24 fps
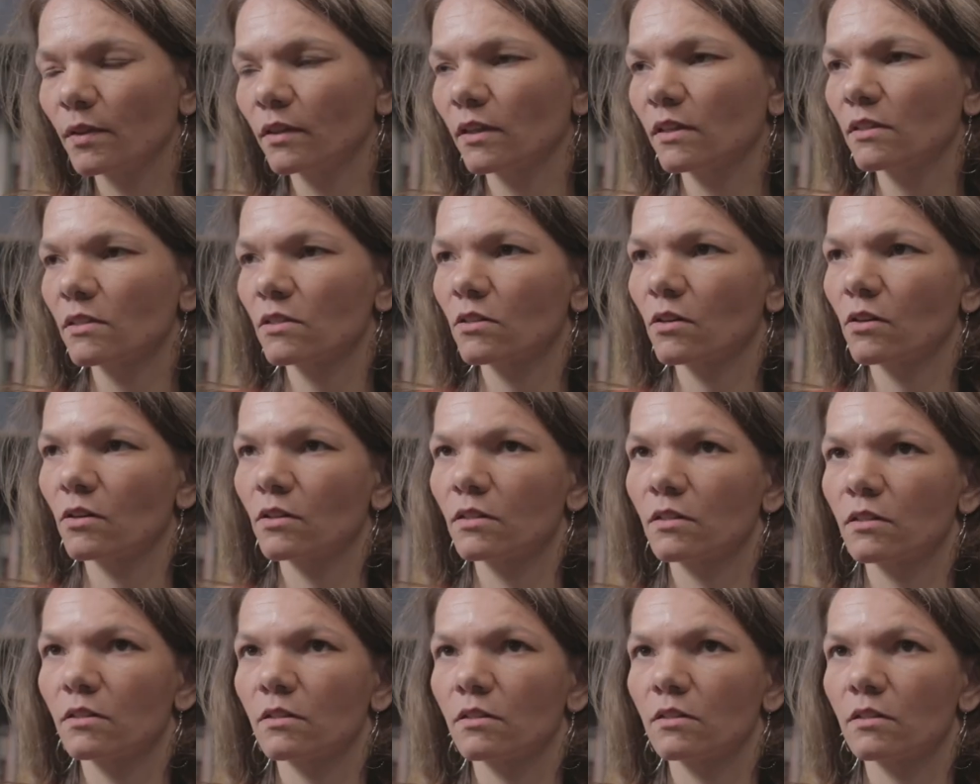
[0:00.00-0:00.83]
and they
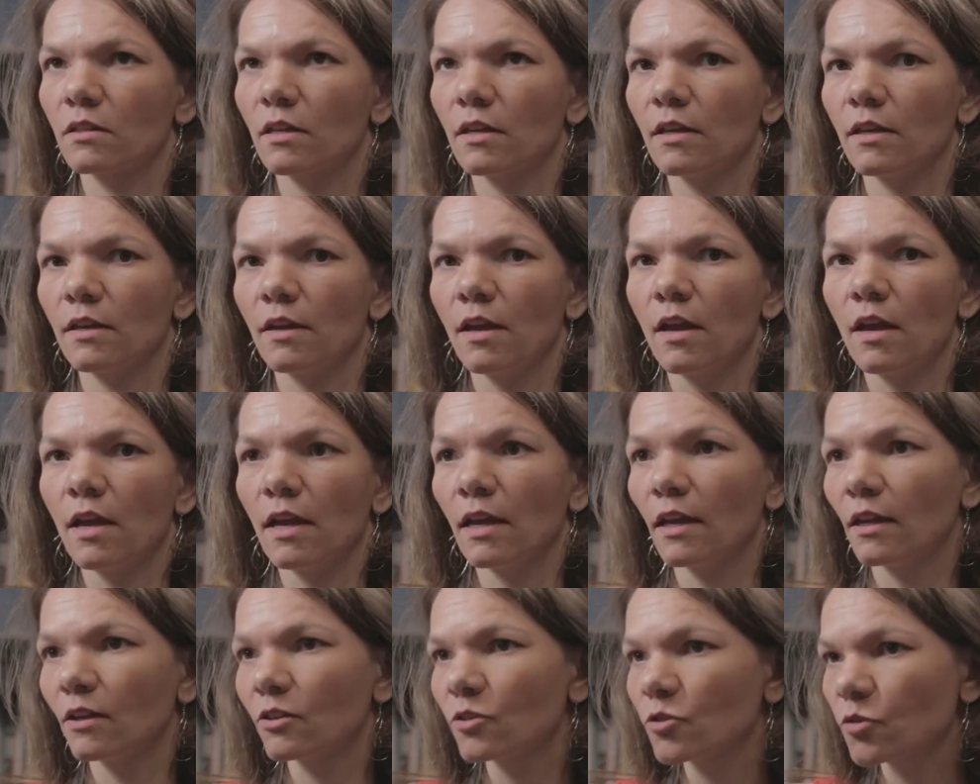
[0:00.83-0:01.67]
start to see
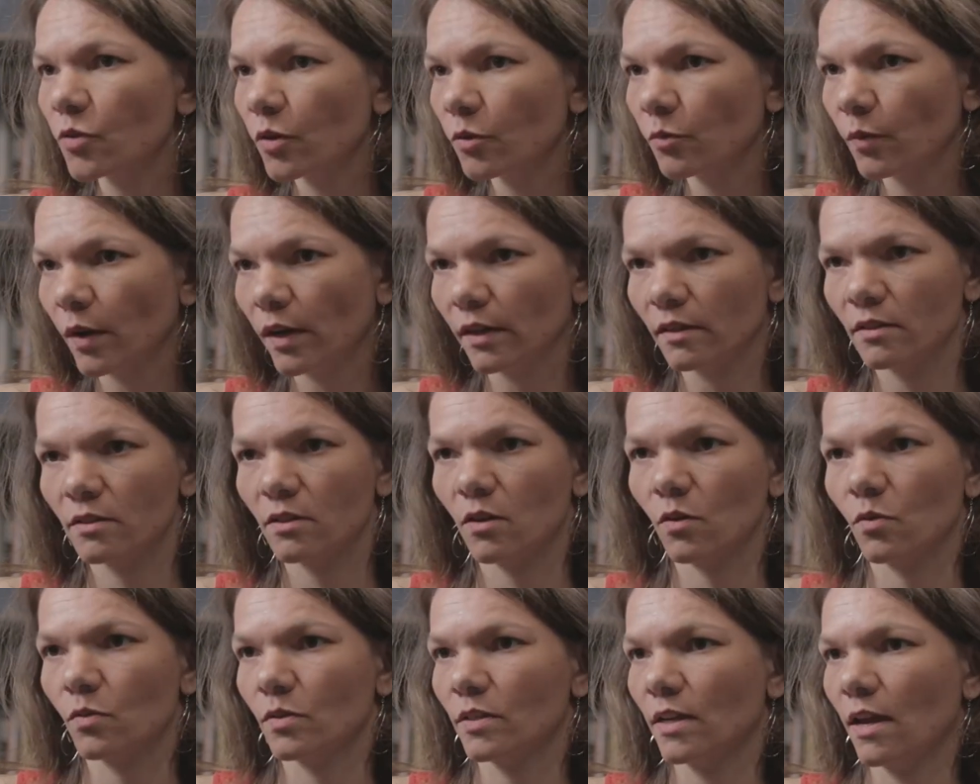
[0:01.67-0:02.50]
injury rates
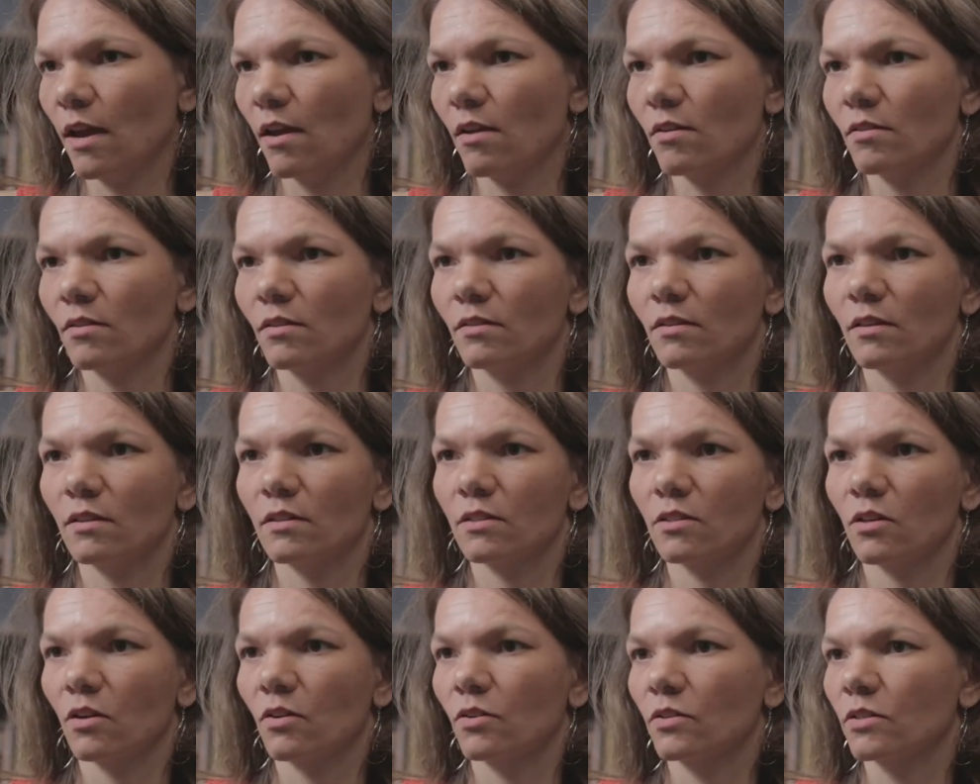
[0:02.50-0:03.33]
go down and they
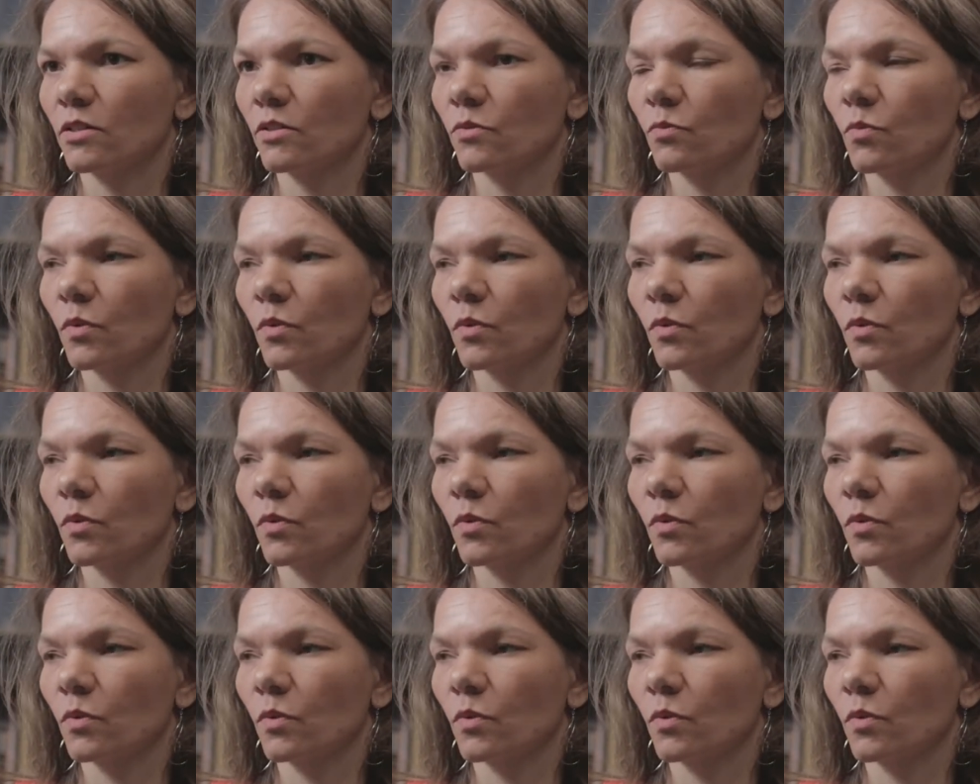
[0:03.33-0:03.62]
start to